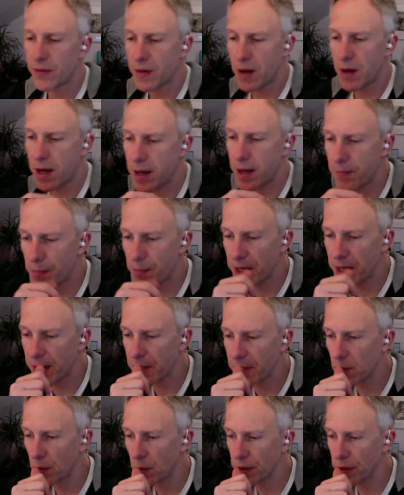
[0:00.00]
The
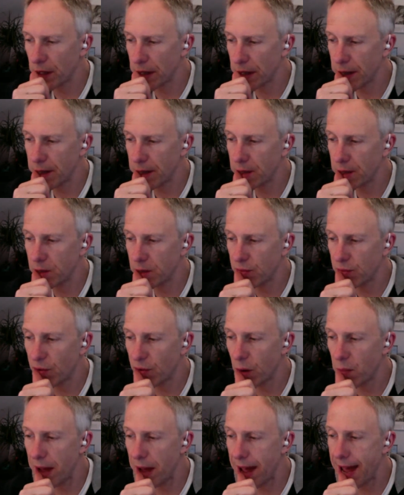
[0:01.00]
next one is
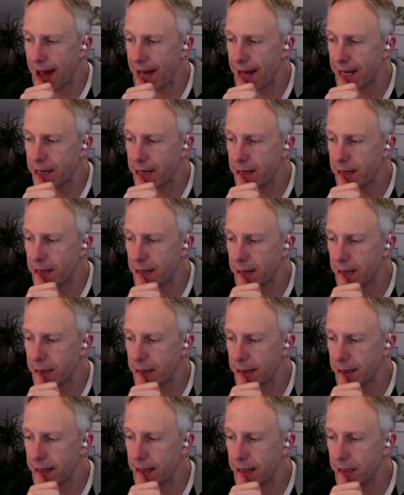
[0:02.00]
from Anne
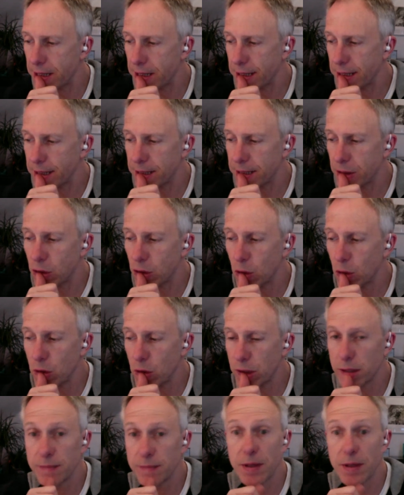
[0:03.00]
in
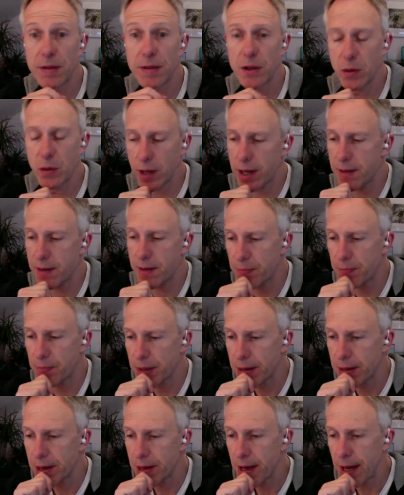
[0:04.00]
York in the UK,
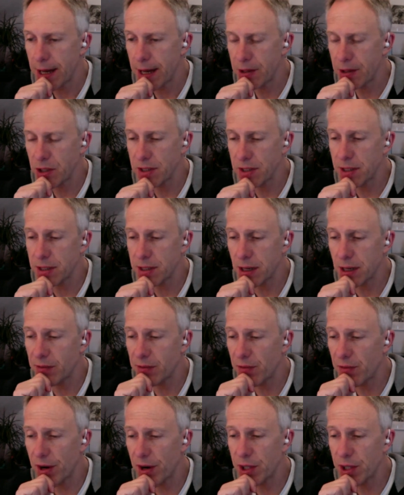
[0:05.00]
and she says, I have a
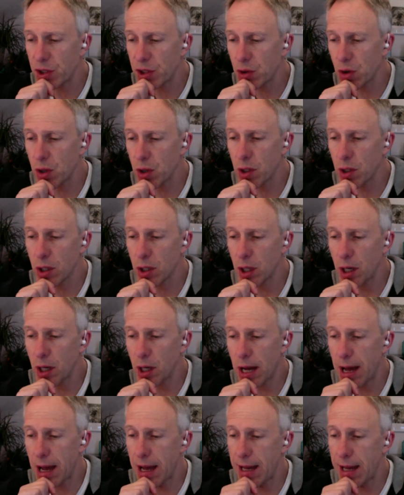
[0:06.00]
very strong
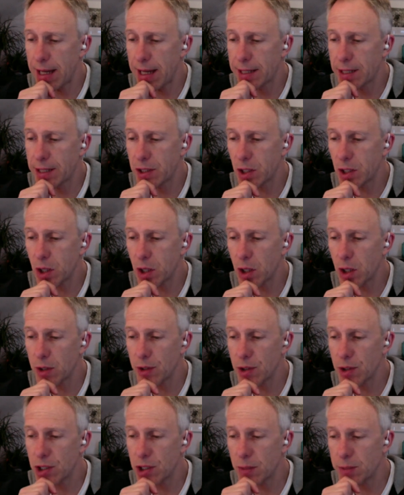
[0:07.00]
and hot
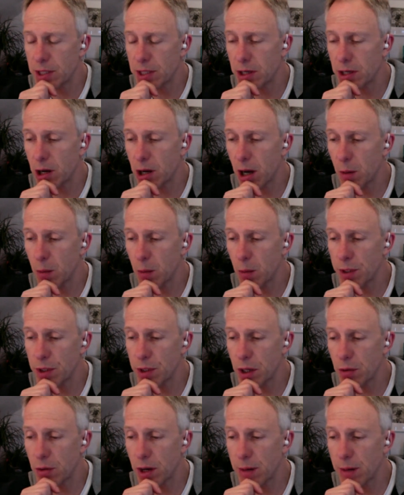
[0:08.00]
gypsy cob which I
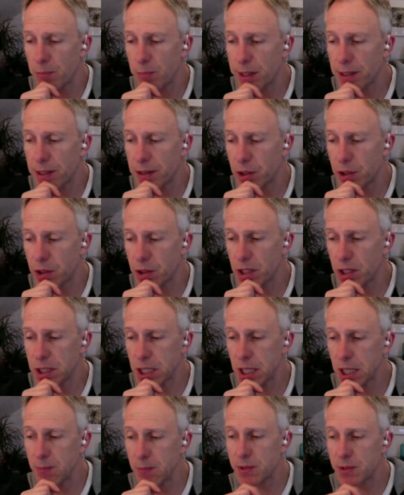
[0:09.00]
ride bitless. She
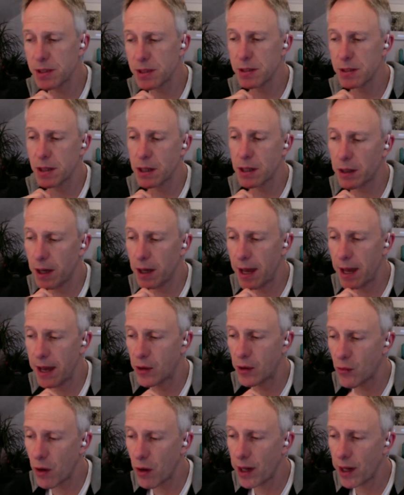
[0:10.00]
seems to tuck her head
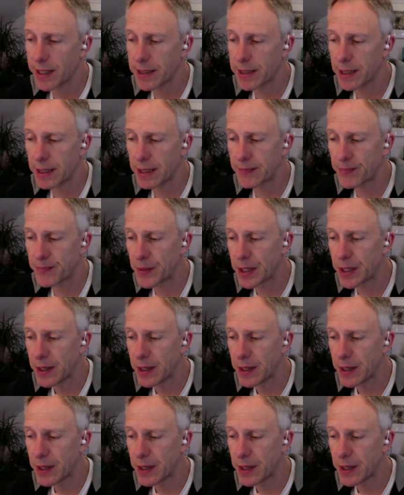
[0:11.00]
right in.